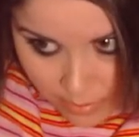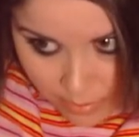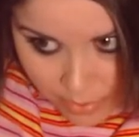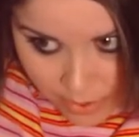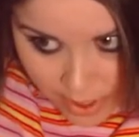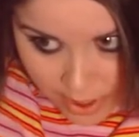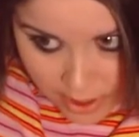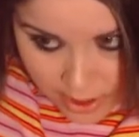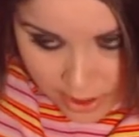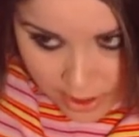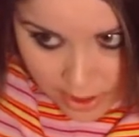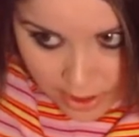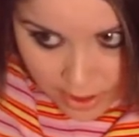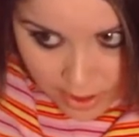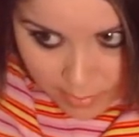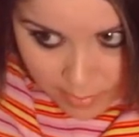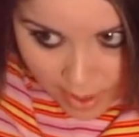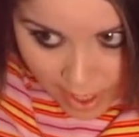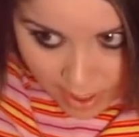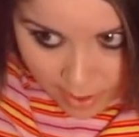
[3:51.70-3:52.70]
to brush this
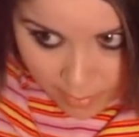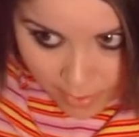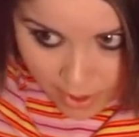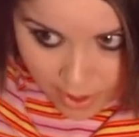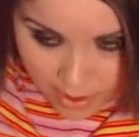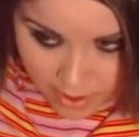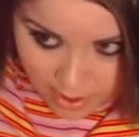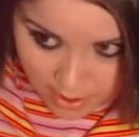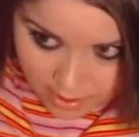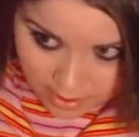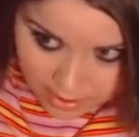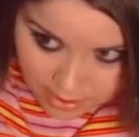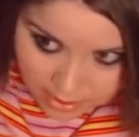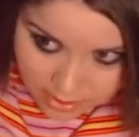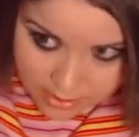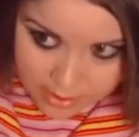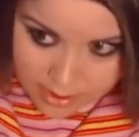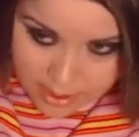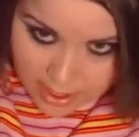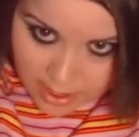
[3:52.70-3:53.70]
back part that's
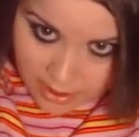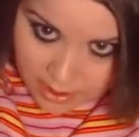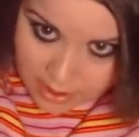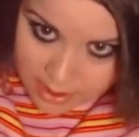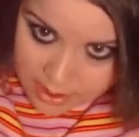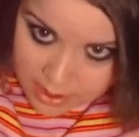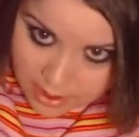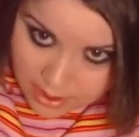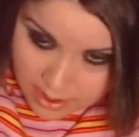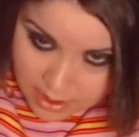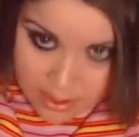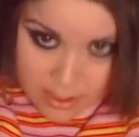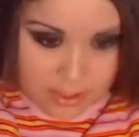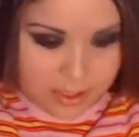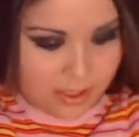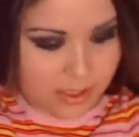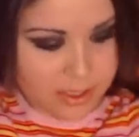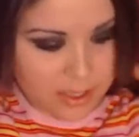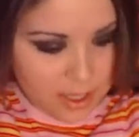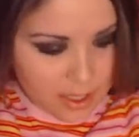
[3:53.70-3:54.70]
still standing
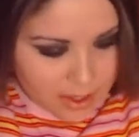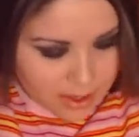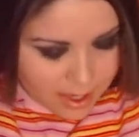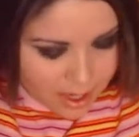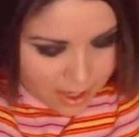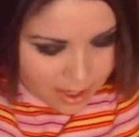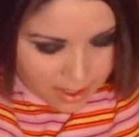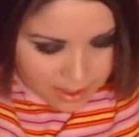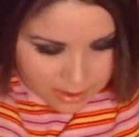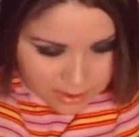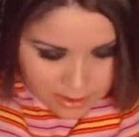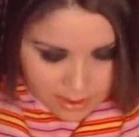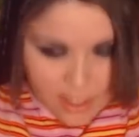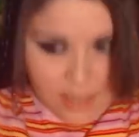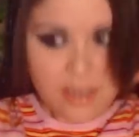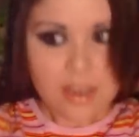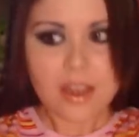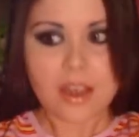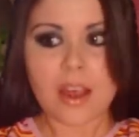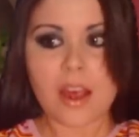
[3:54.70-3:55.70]
just like that.
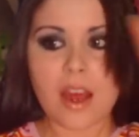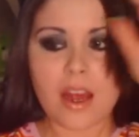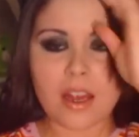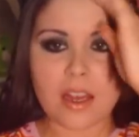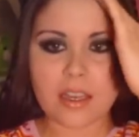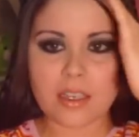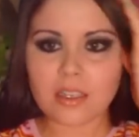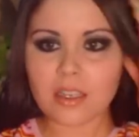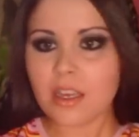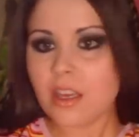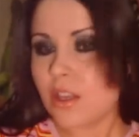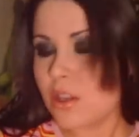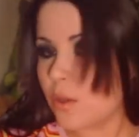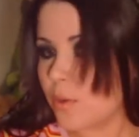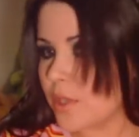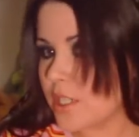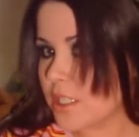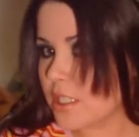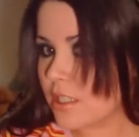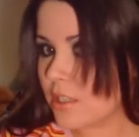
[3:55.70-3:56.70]
And the
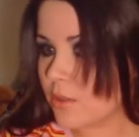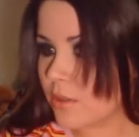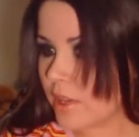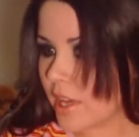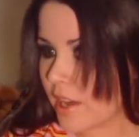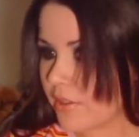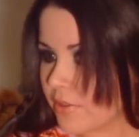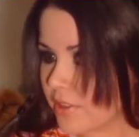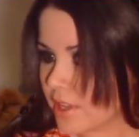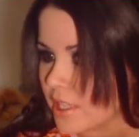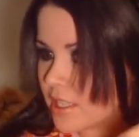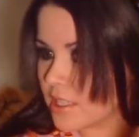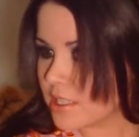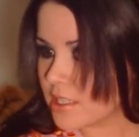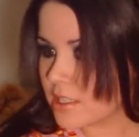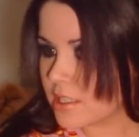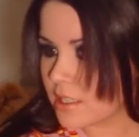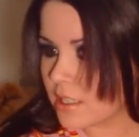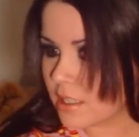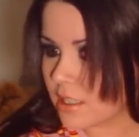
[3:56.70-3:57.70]
reason you left this
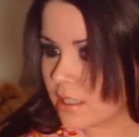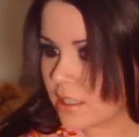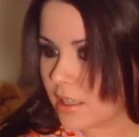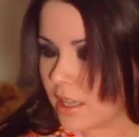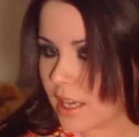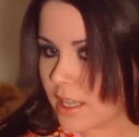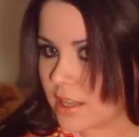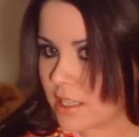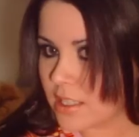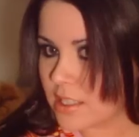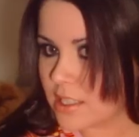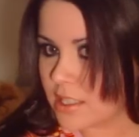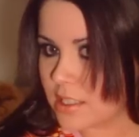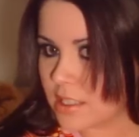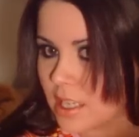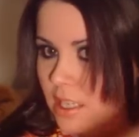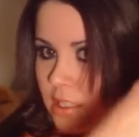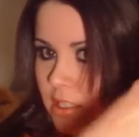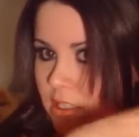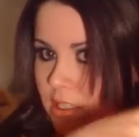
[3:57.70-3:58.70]
like this is
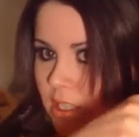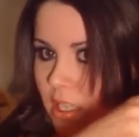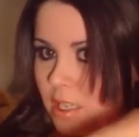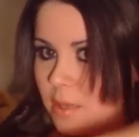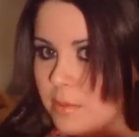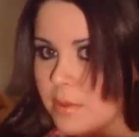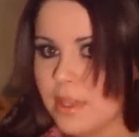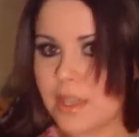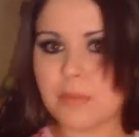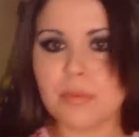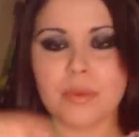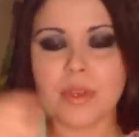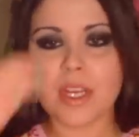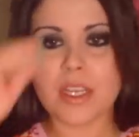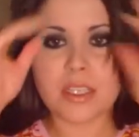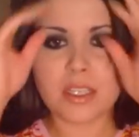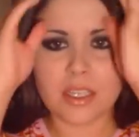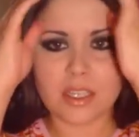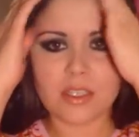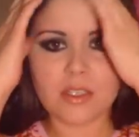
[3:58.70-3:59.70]
because it's going to be
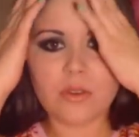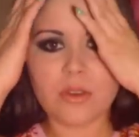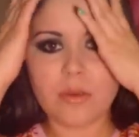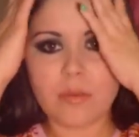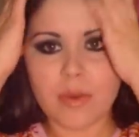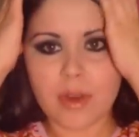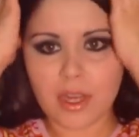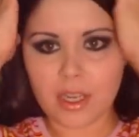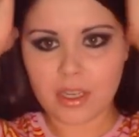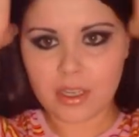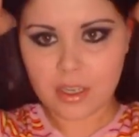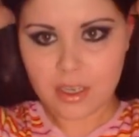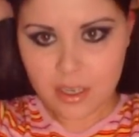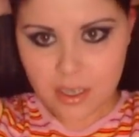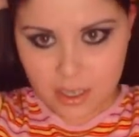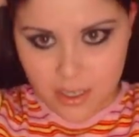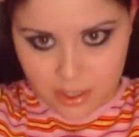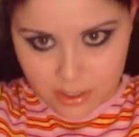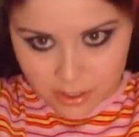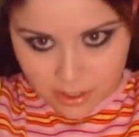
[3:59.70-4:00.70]
blended into a bun.
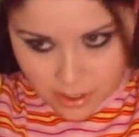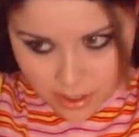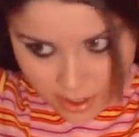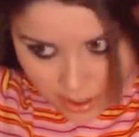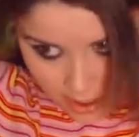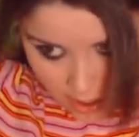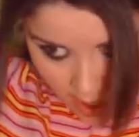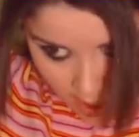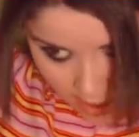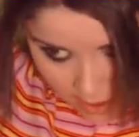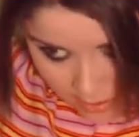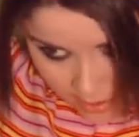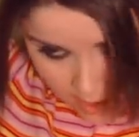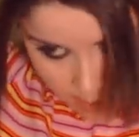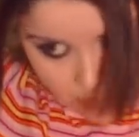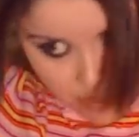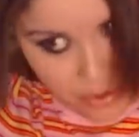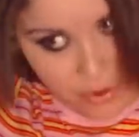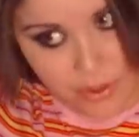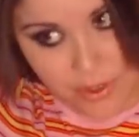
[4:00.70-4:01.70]
So you're going to kind of
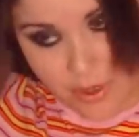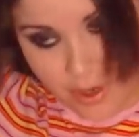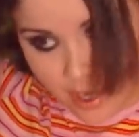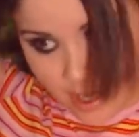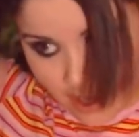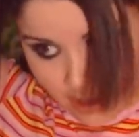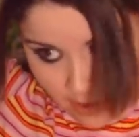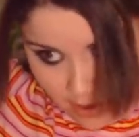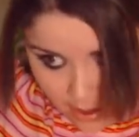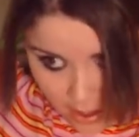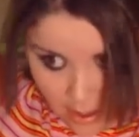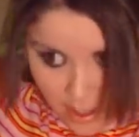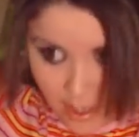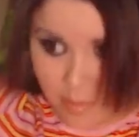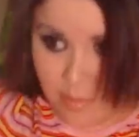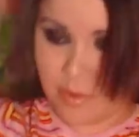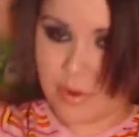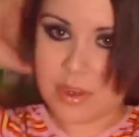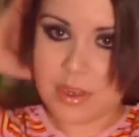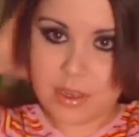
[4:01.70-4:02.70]
just pull your hair
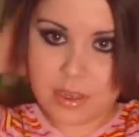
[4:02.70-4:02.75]
up,